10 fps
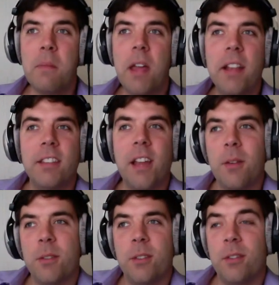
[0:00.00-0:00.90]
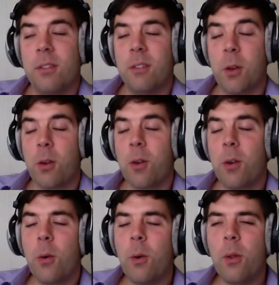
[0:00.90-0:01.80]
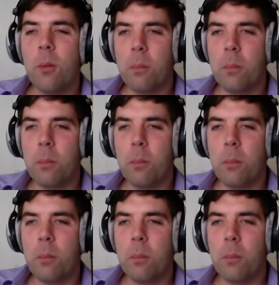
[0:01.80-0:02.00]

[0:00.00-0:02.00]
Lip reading: sounds cool,